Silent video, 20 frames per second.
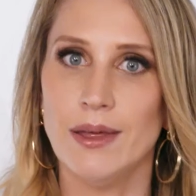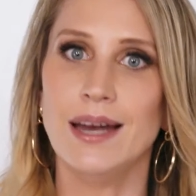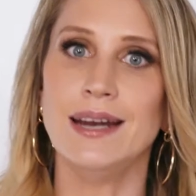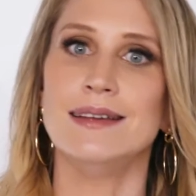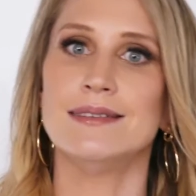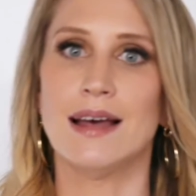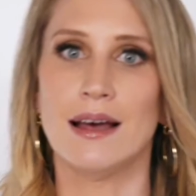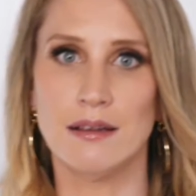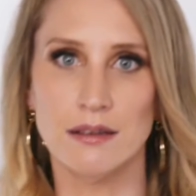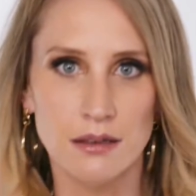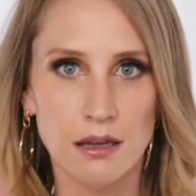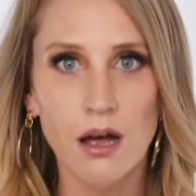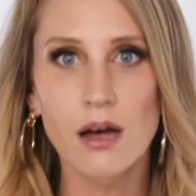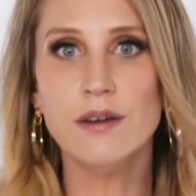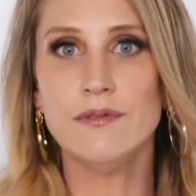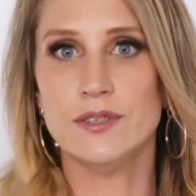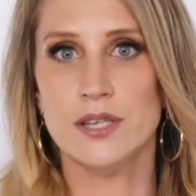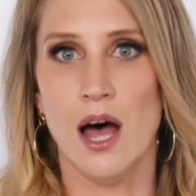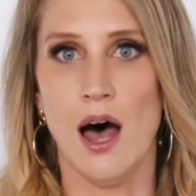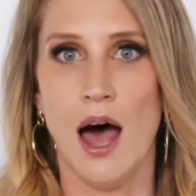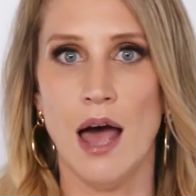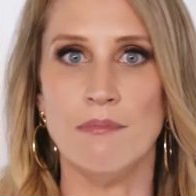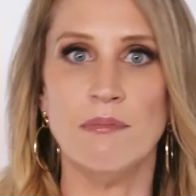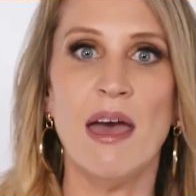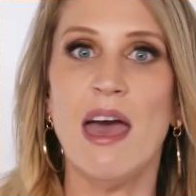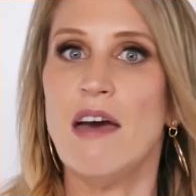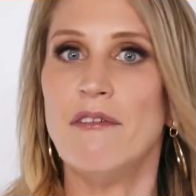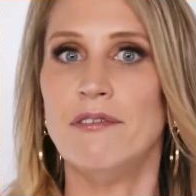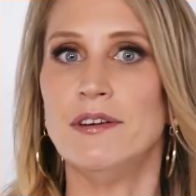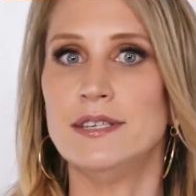That is a lot of time,
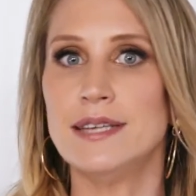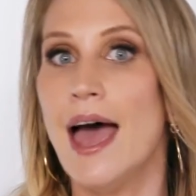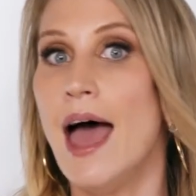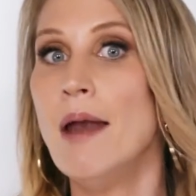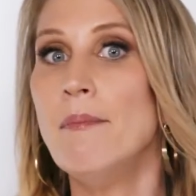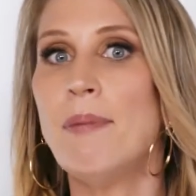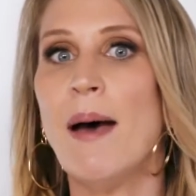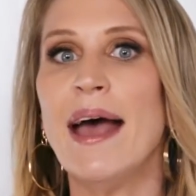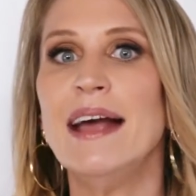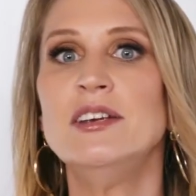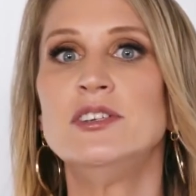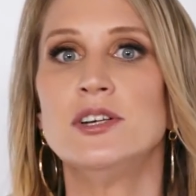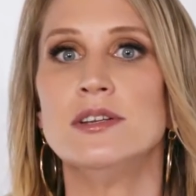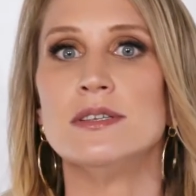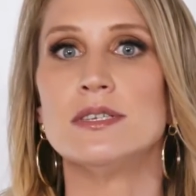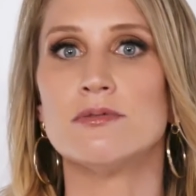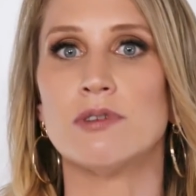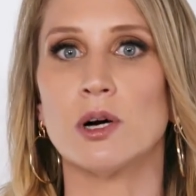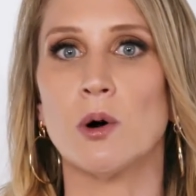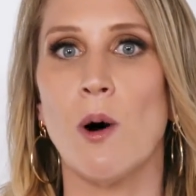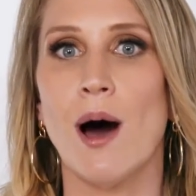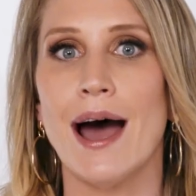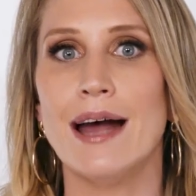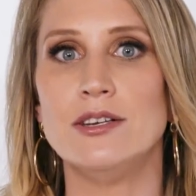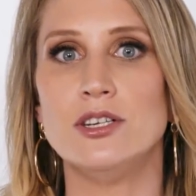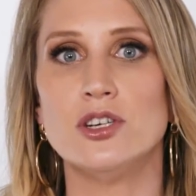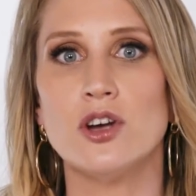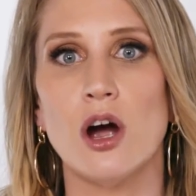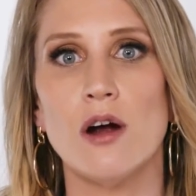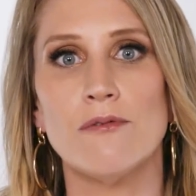effort and patience required
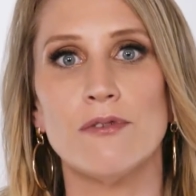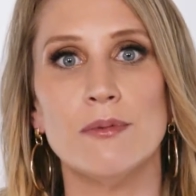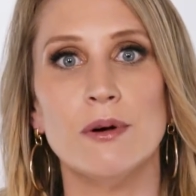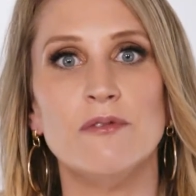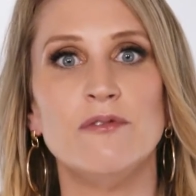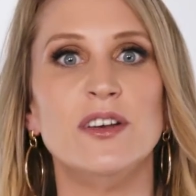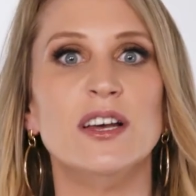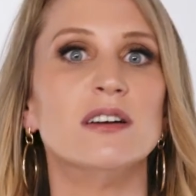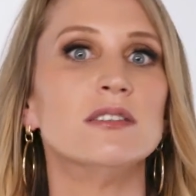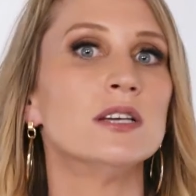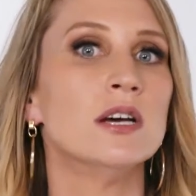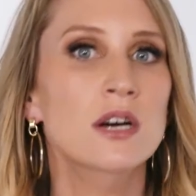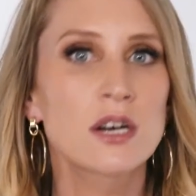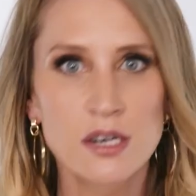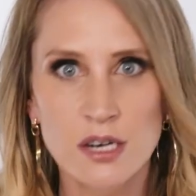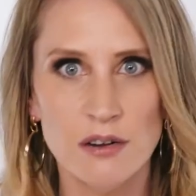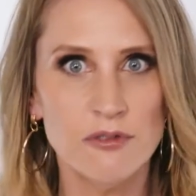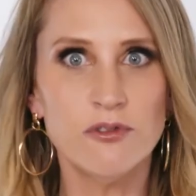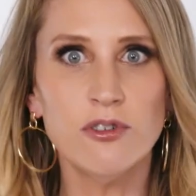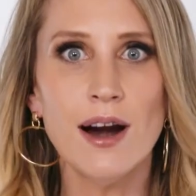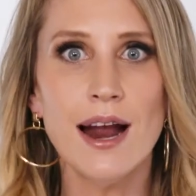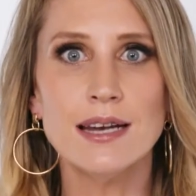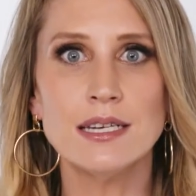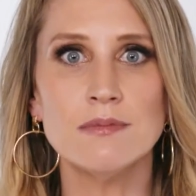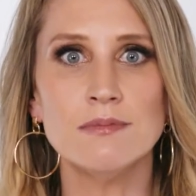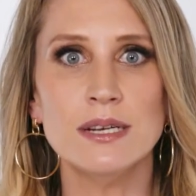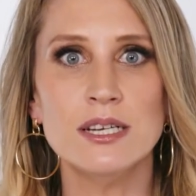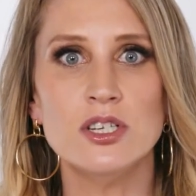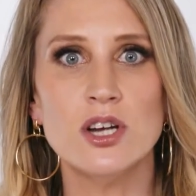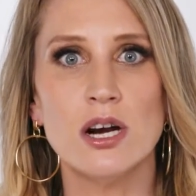to go from a field of
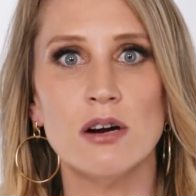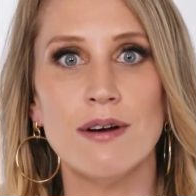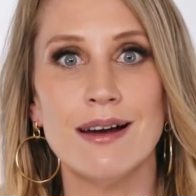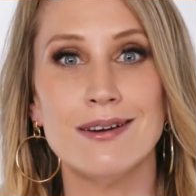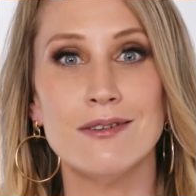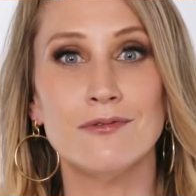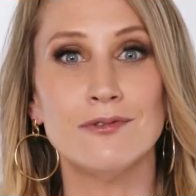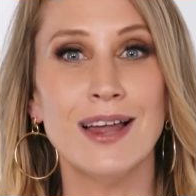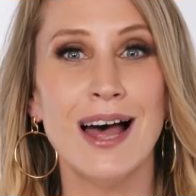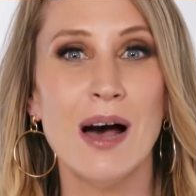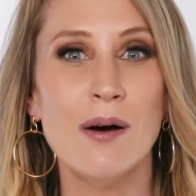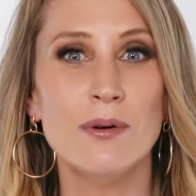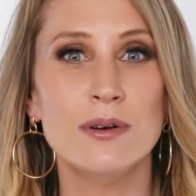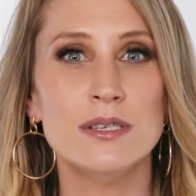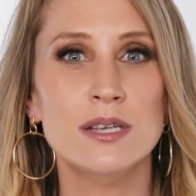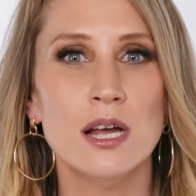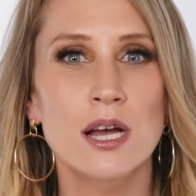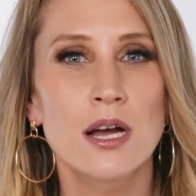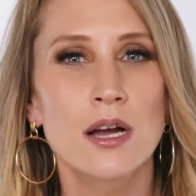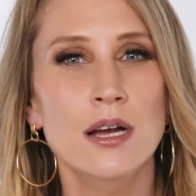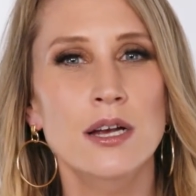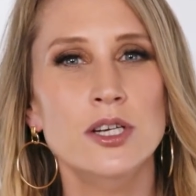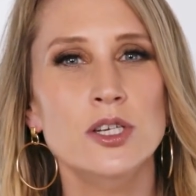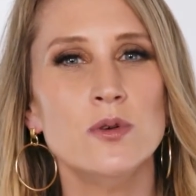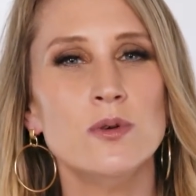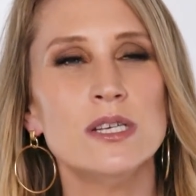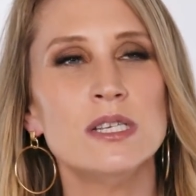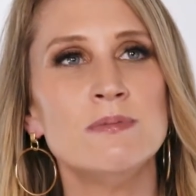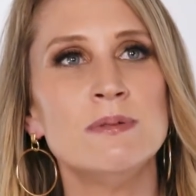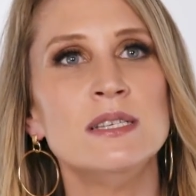randomly generated flowers to
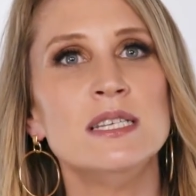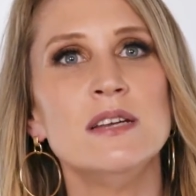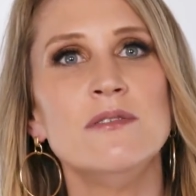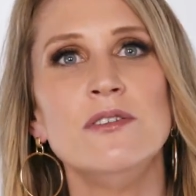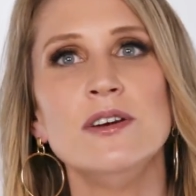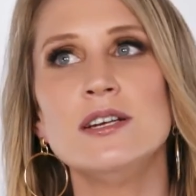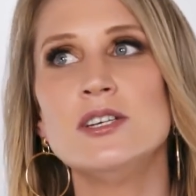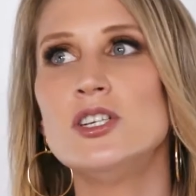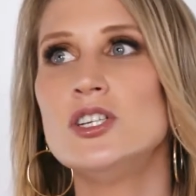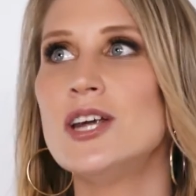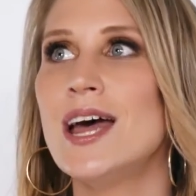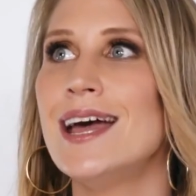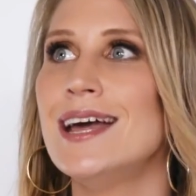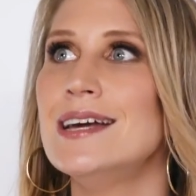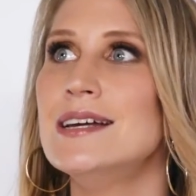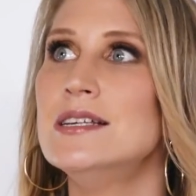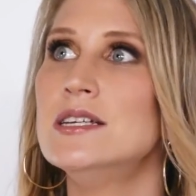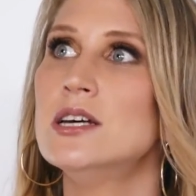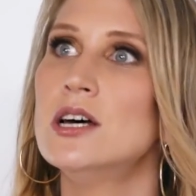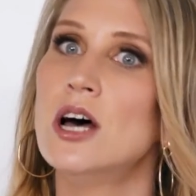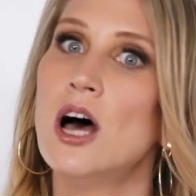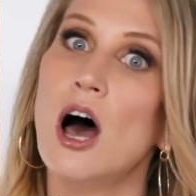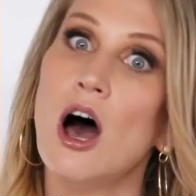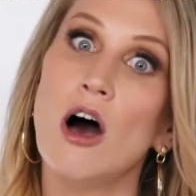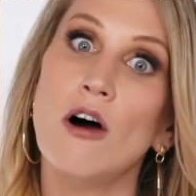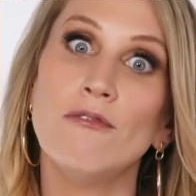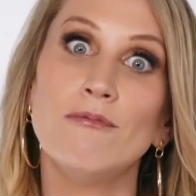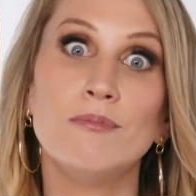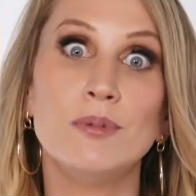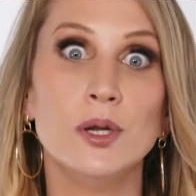a specific shade
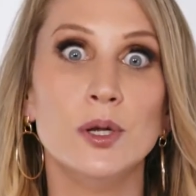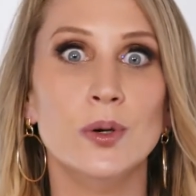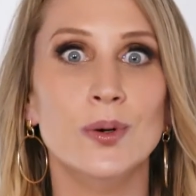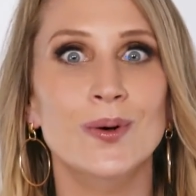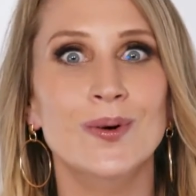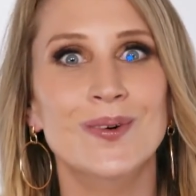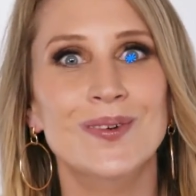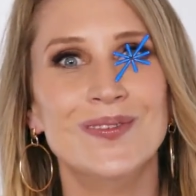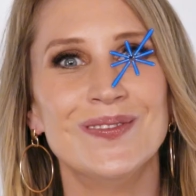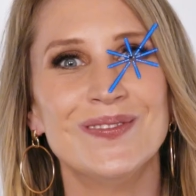of blue.